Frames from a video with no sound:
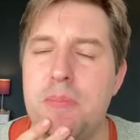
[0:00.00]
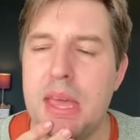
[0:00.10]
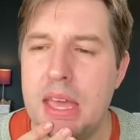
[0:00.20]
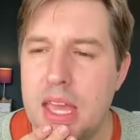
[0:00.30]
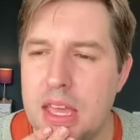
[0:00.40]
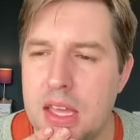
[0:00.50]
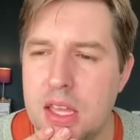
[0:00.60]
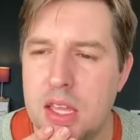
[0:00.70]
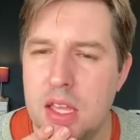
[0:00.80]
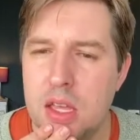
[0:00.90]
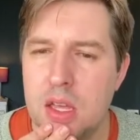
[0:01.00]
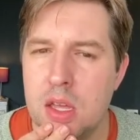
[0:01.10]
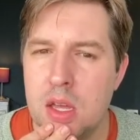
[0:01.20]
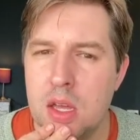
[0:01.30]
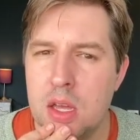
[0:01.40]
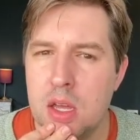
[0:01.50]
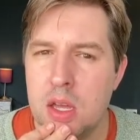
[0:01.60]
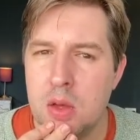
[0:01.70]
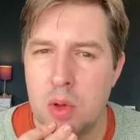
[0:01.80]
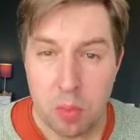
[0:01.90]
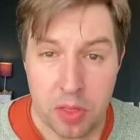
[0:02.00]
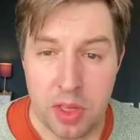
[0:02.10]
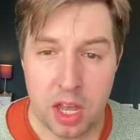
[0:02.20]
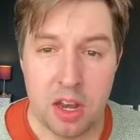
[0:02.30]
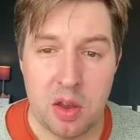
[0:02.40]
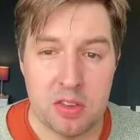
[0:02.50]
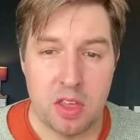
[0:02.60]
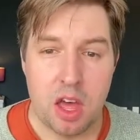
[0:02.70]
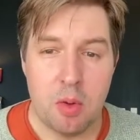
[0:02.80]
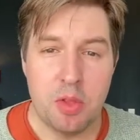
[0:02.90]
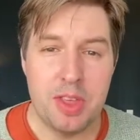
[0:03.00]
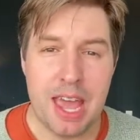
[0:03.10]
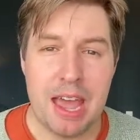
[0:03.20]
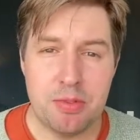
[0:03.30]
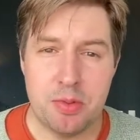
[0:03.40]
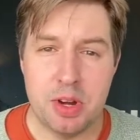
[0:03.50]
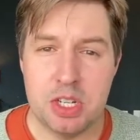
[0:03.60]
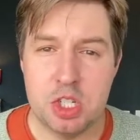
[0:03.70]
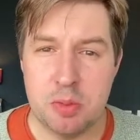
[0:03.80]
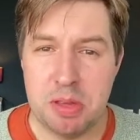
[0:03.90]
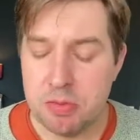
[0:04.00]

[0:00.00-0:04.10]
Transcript: be? Well, one thing I know is that I want the average to be